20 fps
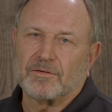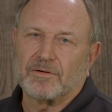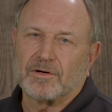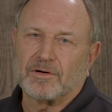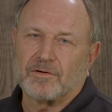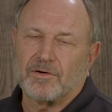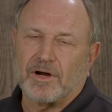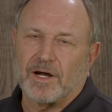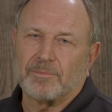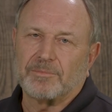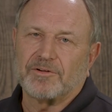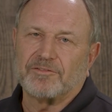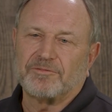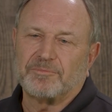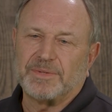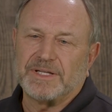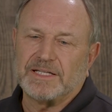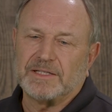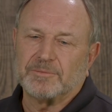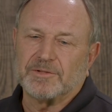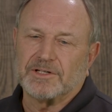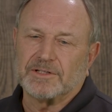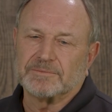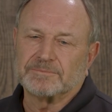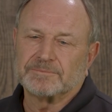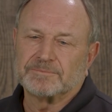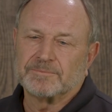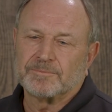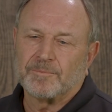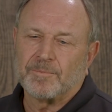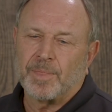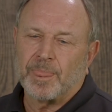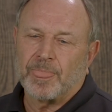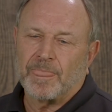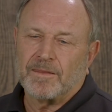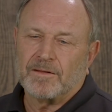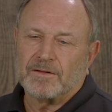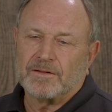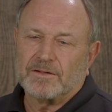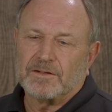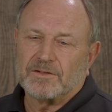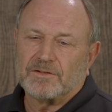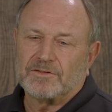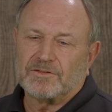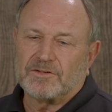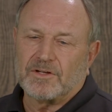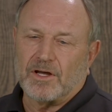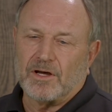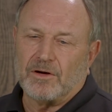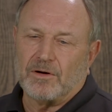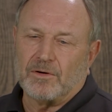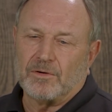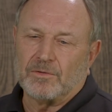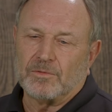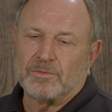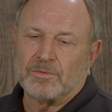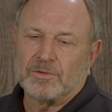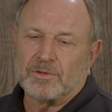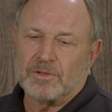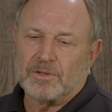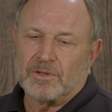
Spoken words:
crop of Pima. So